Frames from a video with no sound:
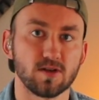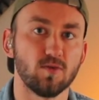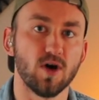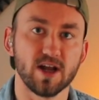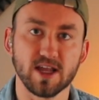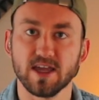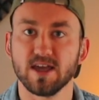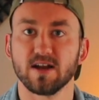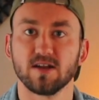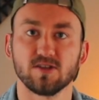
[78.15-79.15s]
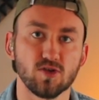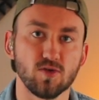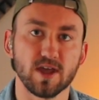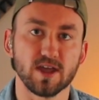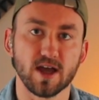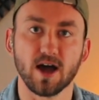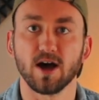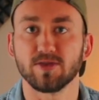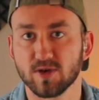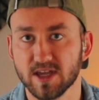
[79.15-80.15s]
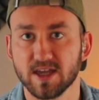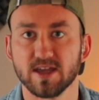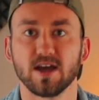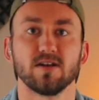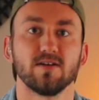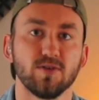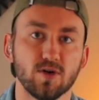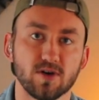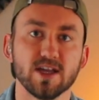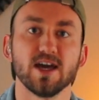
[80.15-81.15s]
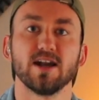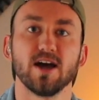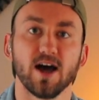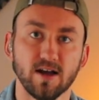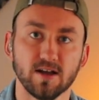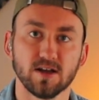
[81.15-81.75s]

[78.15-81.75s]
1E and a 2E and a 3E and a 4E and up,